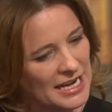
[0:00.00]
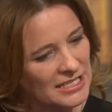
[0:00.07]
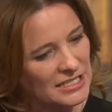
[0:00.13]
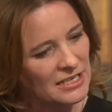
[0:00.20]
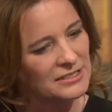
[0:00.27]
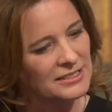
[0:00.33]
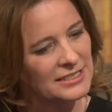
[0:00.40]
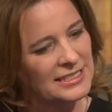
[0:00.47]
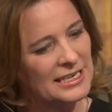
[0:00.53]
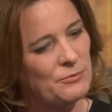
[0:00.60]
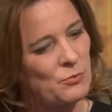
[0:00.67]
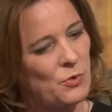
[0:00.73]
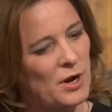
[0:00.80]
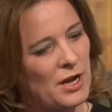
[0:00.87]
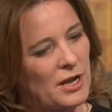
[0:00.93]
it doesn't
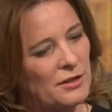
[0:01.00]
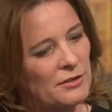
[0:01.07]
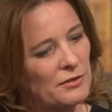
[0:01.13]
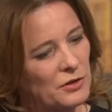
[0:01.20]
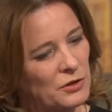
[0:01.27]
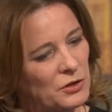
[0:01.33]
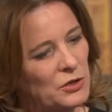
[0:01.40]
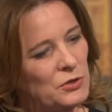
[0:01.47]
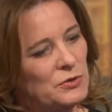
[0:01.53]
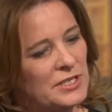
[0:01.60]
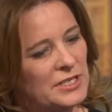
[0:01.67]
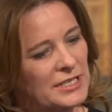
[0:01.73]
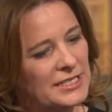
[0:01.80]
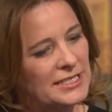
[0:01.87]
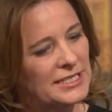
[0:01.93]
seem worth
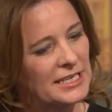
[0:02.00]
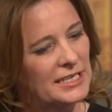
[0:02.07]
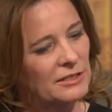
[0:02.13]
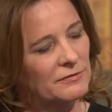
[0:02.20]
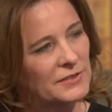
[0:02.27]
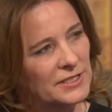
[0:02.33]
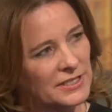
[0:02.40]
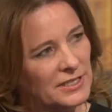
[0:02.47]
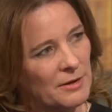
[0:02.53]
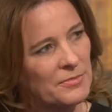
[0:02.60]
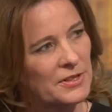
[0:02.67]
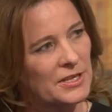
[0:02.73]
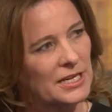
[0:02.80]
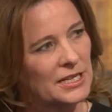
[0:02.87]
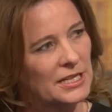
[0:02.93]
losing this deal for
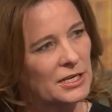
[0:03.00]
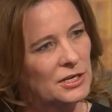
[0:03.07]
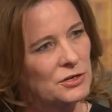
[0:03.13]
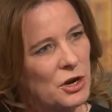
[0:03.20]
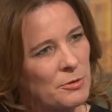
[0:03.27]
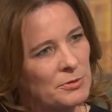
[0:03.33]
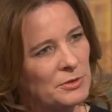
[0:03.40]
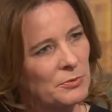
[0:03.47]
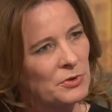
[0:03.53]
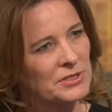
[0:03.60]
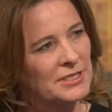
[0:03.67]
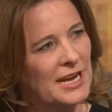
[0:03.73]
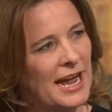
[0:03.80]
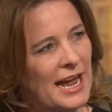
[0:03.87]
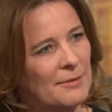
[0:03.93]
something that nobody
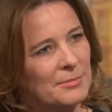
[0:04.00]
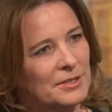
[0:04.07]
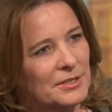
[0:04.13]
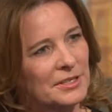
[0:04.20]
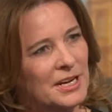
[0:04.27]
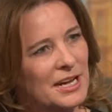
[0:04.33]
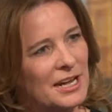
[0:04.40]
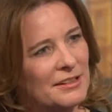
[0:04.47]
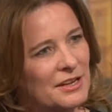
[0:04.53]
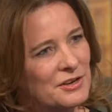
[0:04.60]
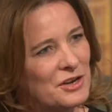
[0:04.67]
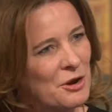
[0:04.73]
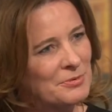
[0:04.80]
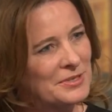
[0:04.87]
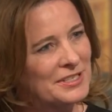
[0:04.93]
wants to happen, that
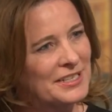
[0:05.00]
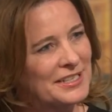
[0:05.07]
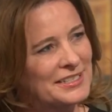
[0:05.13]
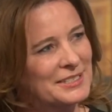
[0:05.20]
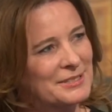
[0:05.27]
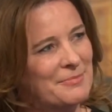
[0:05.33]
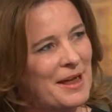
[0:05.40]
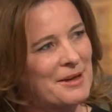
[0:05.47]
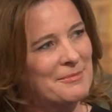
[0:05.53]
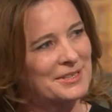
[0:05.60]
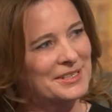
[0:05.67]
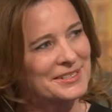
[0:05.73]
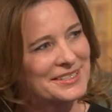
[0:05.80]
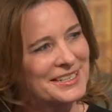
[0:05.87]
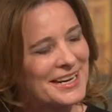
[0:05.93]
nobody thinks is
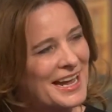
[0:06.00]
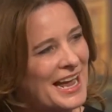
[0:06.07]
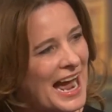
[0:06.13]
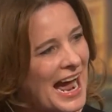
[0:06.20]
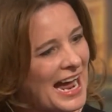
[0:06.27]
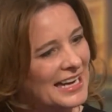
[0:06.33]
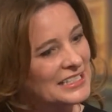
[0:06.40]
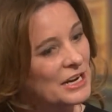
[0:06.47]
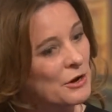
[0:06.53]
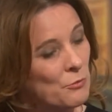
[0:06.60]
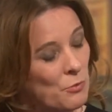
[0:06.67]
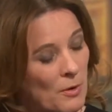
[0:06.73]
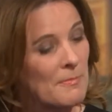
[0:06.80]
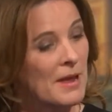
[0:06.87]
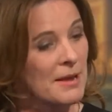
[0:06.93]
permanent, and
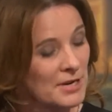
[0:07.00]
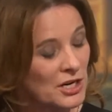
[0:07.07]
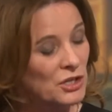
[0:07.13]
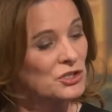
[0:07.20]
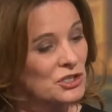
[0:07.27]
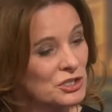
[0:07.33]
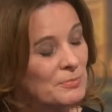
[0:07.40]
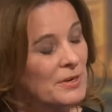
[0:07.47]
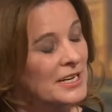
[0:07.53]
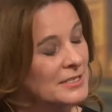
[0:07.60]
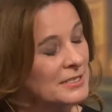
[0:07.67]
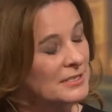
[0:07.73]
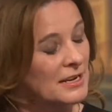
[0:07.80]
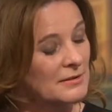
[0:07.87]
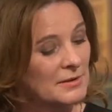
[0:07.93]
maybe it could just be
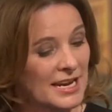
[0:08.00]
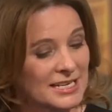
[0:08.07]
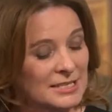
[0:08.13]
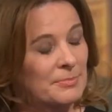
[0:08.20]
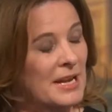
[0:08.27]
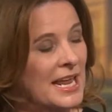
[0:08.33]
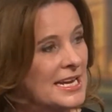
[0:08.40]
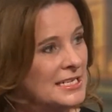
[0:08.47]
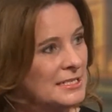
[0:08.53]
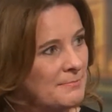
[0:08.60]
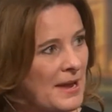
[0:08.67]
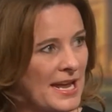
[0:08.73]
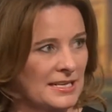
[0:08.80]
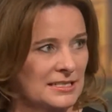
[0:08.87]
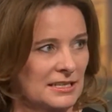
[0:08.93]

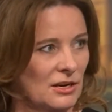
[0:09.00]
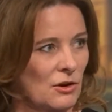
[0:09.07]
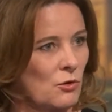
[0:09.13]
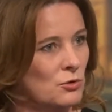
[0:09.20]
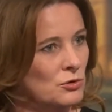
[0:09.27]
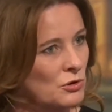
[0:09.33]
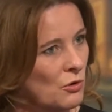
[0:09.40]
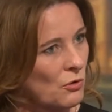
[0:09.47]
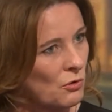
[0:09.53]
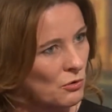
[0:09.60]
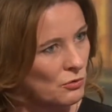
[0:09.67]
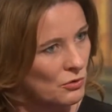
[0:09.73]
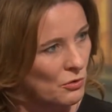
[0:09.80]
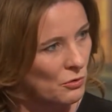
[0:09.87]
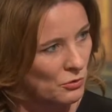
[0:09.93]
explained better
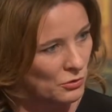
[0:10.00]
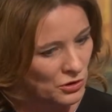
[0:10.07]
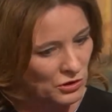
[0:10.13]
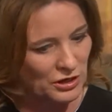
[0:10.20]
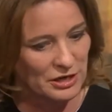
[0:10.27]
or